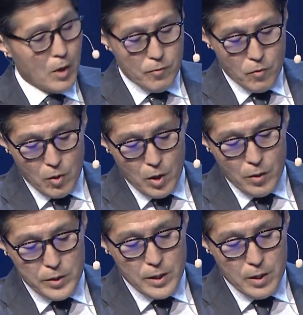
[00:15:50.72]
for
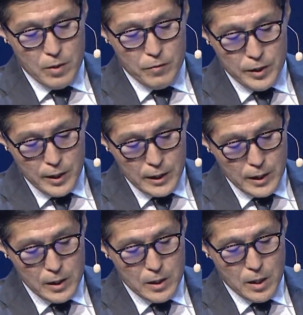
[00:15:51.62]
our
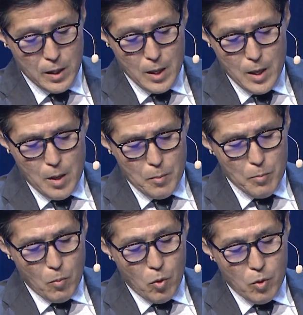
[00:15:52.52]
facilities. But
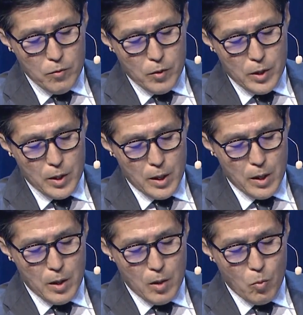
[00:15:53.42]
moreover,
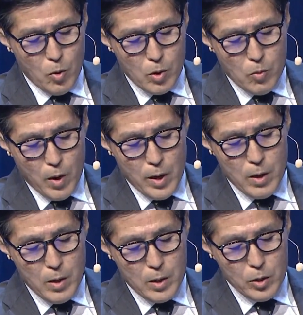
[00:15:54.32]
we
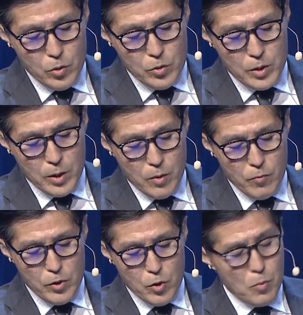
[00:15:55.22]
will use
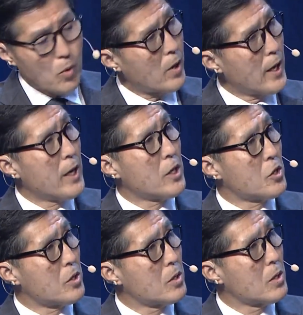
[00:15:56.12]
renewable
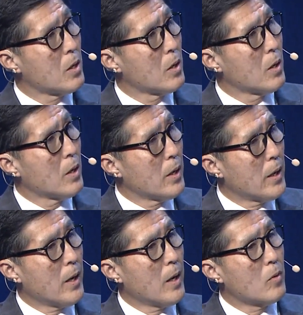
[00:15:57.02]
energies.
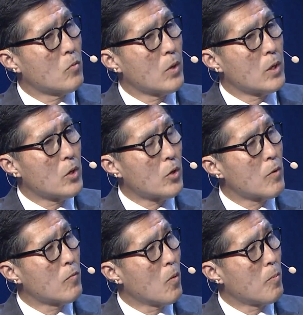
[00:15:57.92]
And we're
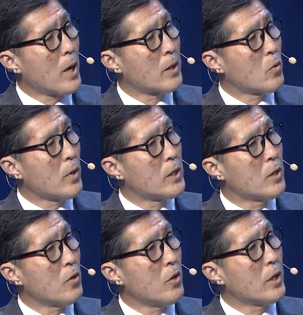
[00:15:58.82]
looking for, by
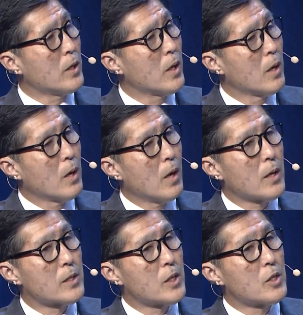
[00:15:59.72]
2030,
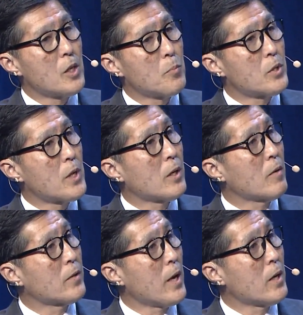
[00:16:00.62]
60%
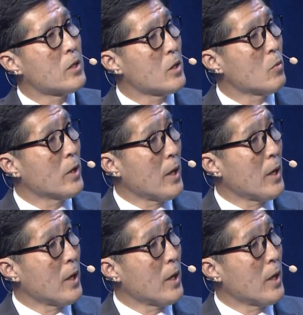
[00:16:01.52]
of the